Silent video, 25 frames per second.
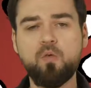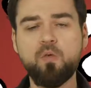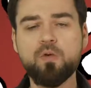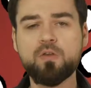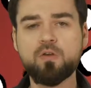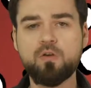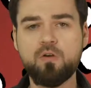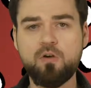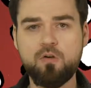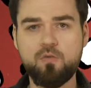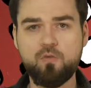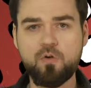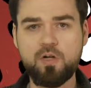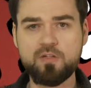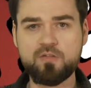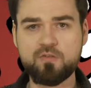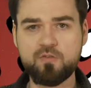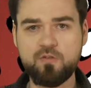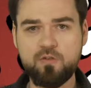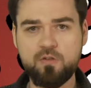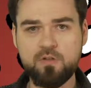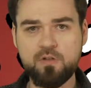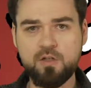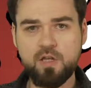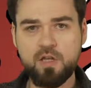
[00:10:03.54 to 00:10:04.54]
with Kurt
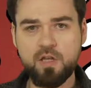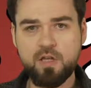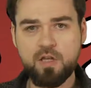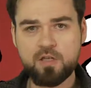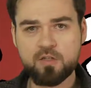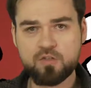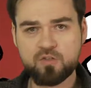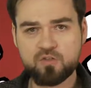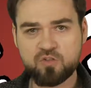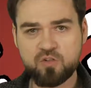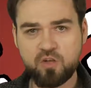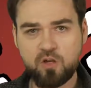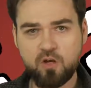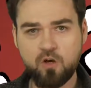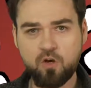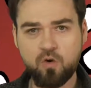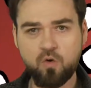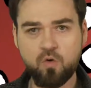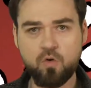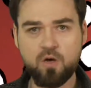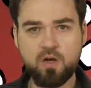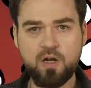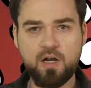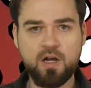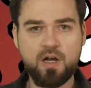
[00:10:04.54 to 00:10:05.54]
Russell.
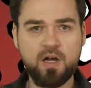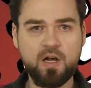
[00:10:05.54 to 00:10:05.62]
So,